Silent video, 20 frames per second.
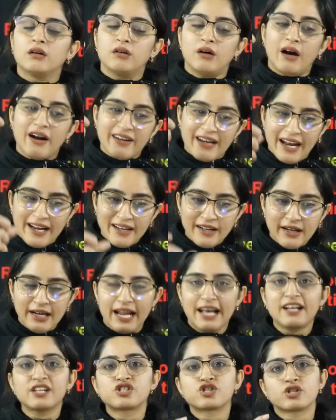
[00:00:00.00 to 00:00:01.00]
attend
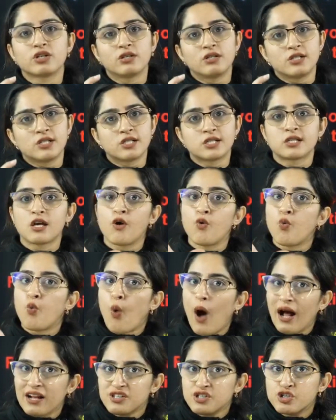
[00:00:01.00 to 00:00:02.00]
lectures,
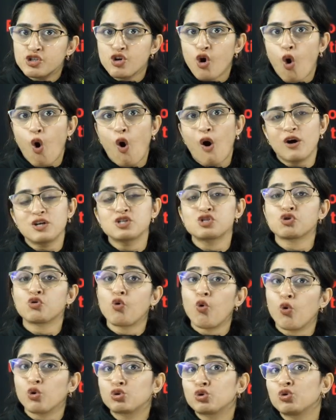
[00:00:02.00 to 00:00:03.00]
one shots,
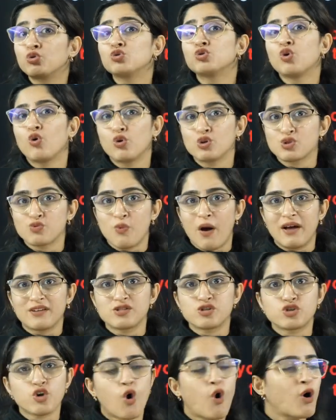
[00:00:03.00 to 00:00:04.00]
go through those one
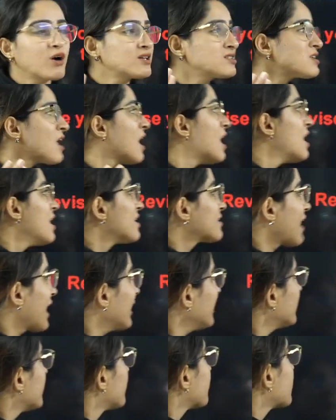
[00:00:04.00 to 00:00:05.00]
shots, right?
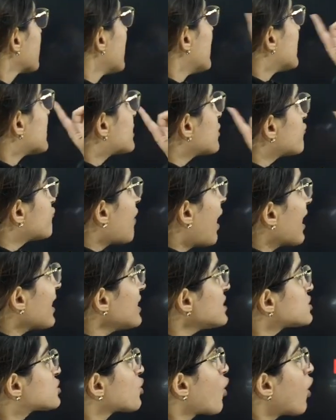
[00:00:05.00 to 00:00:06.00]

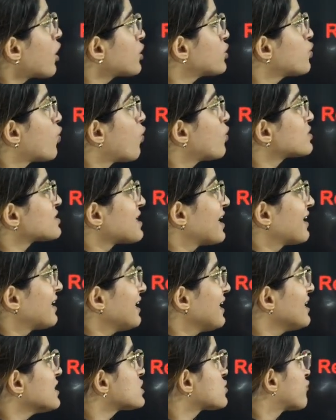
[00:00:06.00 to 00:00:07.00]
Revise your notes at
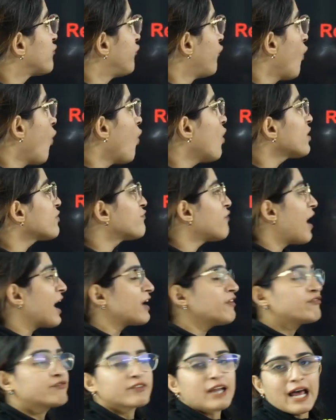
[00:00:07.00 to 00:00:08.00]
least 4 or
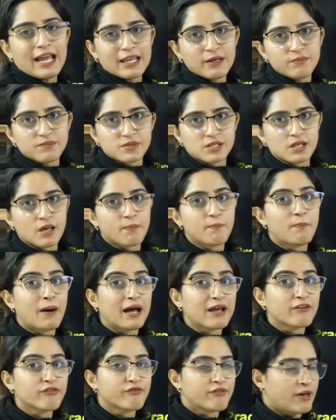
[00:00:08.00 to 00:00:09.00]
5 times by
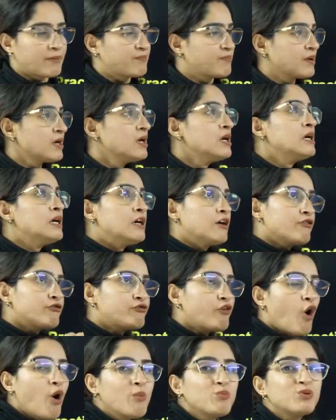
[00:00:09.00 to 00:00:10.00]
Feb.
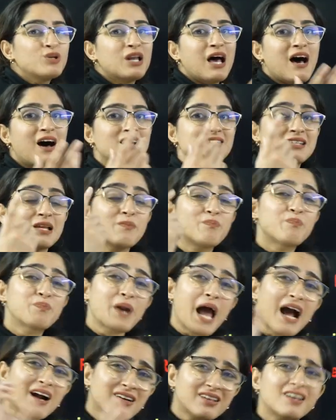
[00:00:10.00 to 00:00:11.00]
Formulas and
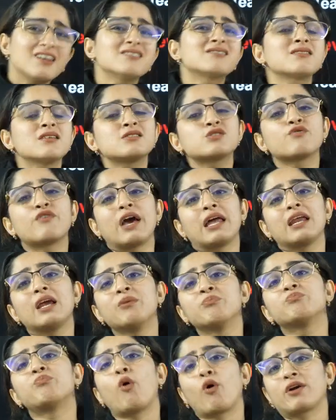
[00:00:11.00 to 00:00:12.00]
practice is very
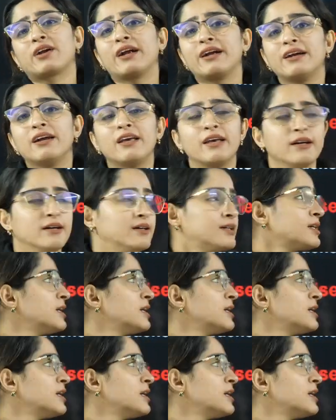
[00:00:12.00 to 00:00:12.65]
important here,